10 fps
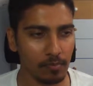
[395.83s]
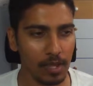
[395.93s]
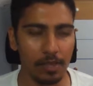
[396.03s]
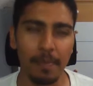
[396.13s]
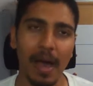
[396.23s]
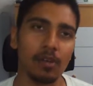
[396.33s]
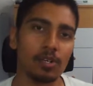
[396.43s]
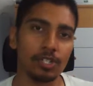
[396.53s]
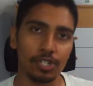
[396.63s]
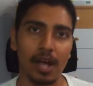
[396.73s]
battle
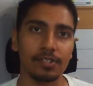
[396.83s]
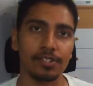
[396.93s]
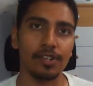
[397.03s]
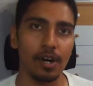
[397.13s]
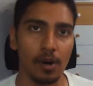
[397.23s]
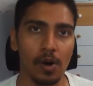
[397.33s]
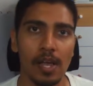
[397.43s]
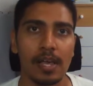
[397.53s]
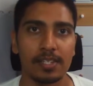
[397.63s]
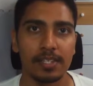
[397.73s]
where Jon Snow
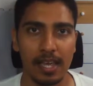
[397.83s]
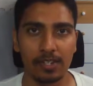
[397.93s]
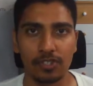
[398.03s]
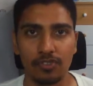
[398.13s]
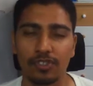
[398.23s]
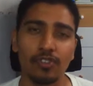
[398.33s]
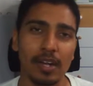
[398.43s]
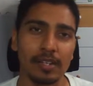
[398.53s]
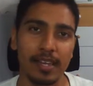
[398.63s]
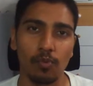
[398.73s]
just
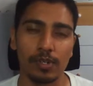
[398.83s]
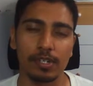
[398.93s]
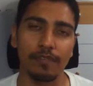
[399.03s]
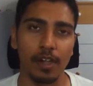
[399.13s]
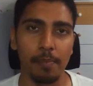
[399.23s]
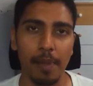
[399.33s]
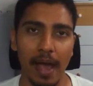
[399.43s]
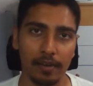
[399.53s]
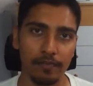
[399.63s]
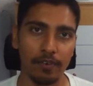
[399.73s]
trying to take Winterfell
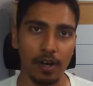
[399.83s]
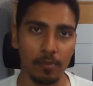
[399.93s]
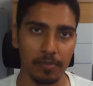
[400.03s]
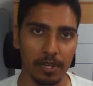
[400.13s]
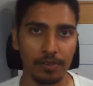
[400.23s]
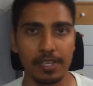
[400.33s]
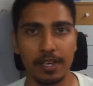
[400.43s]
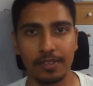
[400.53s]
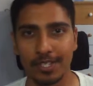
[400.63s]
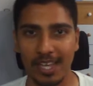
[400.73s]
back from
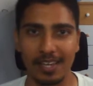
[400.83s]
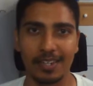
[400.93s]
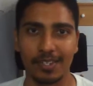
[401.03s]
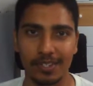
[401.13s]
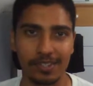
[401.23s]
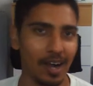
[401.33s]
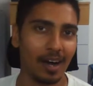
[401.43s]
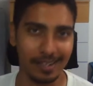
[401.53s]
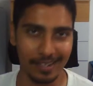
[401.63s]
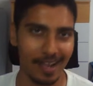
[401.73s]
the sadist
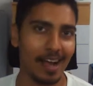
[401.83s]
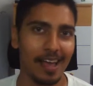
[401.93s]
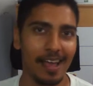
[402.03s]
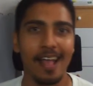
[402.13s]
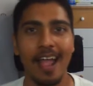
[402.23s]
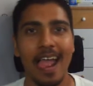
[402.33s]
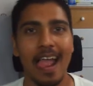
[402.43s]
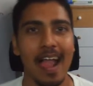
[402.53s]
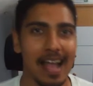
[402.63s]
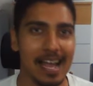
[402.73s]
dog guy,
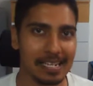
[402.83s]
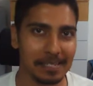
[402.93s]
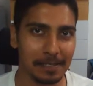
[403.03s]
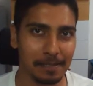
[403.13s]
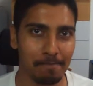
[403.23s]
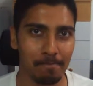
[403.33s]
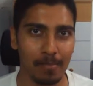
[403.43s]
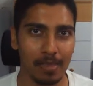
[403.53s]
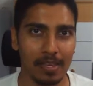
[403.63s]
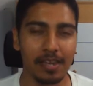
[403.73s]
and
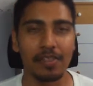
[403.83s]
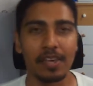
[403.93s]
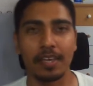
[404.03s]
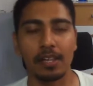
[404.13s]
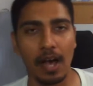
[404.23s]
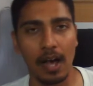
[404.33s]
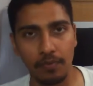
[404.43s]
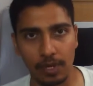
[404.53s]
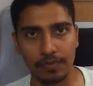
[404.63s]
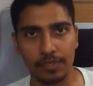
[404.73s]
here they kill off
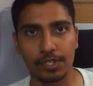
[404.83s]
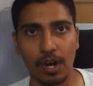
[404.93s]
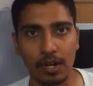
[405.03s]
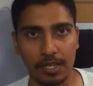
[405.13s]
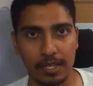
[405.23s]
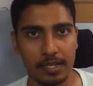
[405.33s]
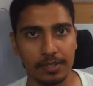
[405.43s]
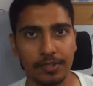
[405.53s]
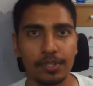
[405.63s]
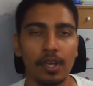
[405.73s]
one of the Stark
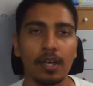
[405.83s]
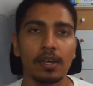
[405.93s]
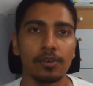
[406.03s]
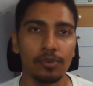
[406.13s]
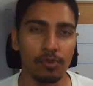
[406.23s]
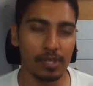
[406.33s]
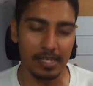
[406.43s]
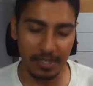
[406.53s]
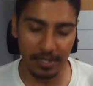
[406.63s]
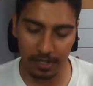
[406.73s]
kids, who really
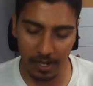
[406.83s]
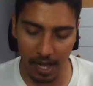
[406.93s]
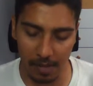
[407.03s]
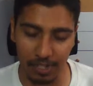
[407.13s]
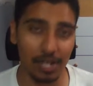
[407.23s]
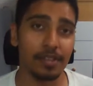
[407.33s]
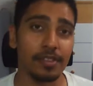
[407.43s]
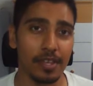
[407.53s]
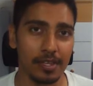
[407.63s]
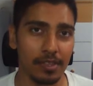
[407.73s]
didn't accomplish
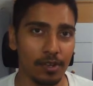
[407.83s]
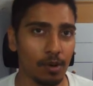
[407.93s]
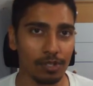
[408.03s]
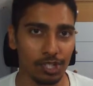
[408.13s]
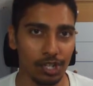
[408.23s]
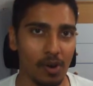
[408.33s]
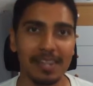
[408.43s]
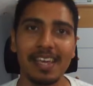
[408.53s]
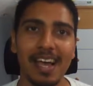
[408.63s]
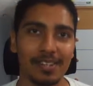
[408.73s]
anything in the whole show.
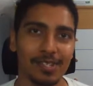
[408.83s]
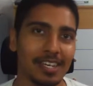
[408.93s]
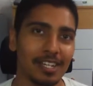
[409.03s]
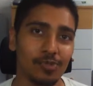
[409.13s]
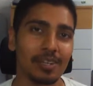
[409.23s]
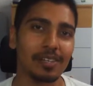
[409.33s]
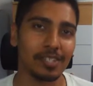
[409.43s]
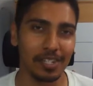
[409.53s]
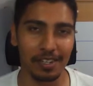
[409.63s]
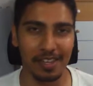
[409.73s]
And yes, it's
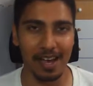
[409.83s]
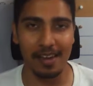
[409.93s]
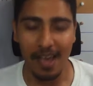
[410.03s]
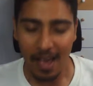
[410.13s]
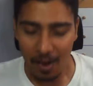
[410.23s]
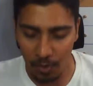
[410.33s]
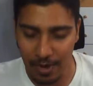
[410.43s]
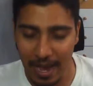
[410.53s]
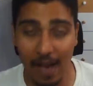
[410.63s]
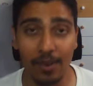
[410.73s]
realistic that when
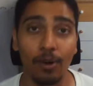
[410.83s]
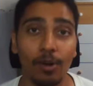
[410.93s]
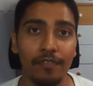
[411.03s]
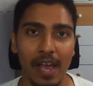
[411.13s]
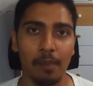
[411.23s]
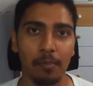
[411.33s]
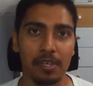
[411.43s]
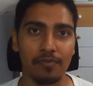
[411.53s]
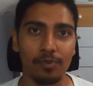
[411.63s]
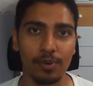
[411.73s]
you have a whole
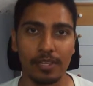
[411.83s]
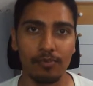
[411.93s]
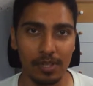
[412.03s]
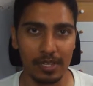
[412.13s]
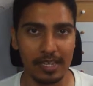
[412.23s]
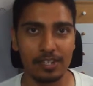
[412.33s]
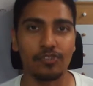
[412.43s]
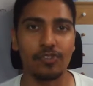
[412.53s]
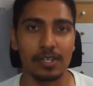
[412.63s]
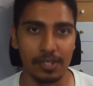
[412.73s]
family of really, really
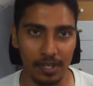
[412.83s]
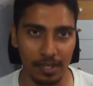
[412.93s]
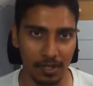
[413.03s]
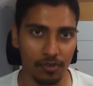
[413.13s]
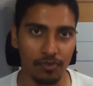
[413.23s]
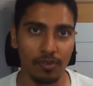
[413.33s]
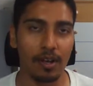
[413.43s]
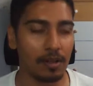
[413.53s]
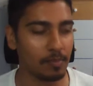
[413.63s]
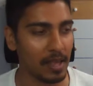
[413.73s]
interesting
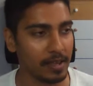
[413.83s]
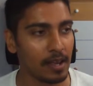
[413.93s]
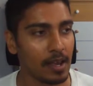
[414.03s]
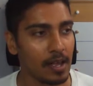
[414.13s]
superstars